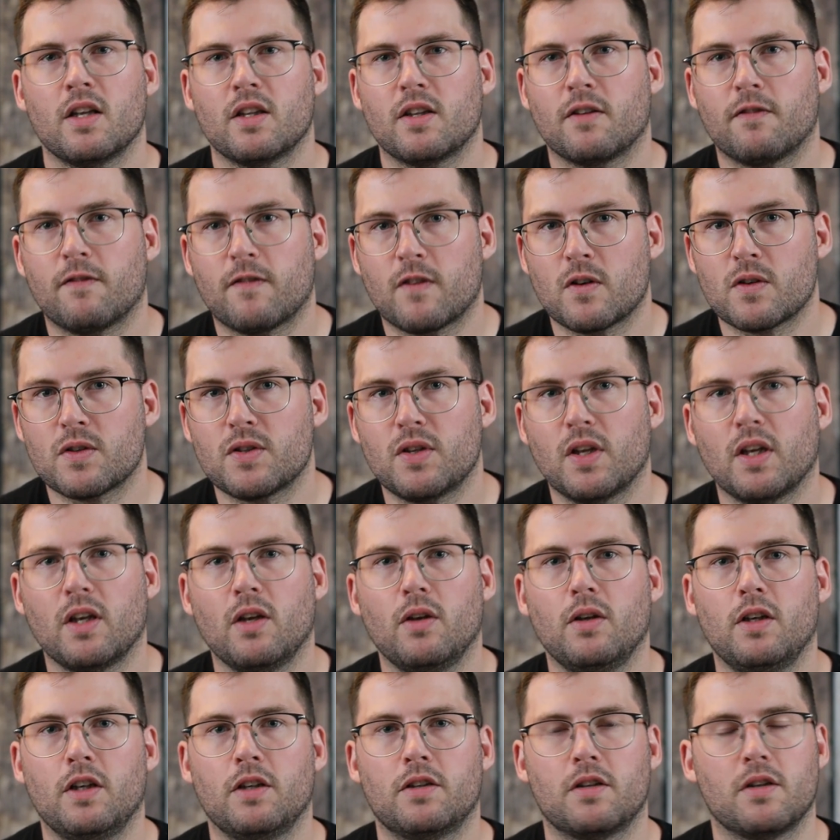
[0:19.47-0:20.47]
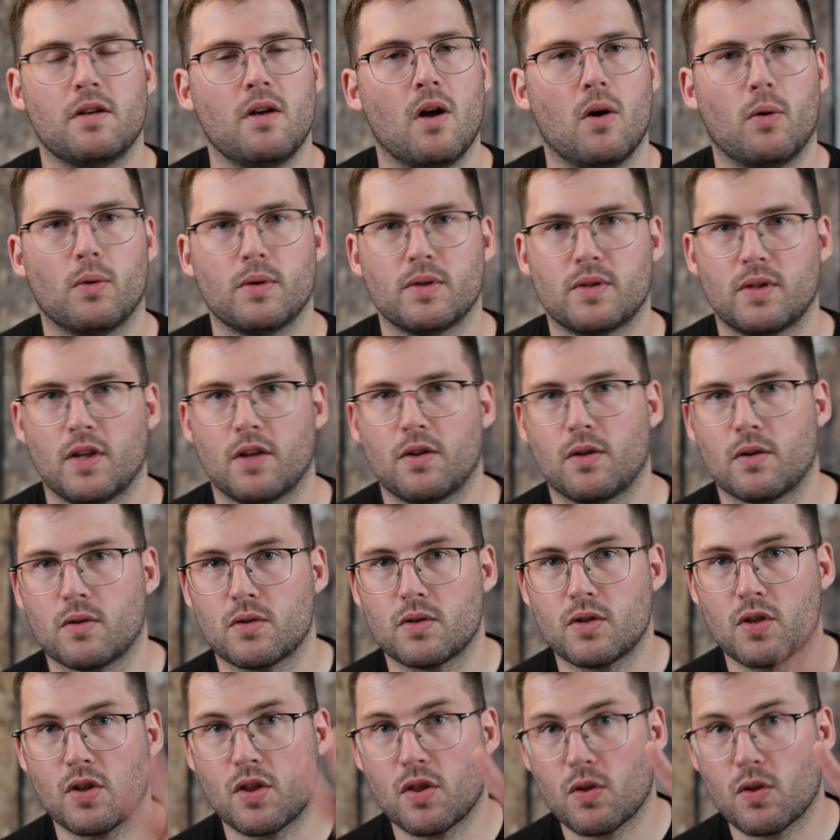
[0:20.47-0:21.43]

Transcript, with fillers: The first thing you need to know is that there's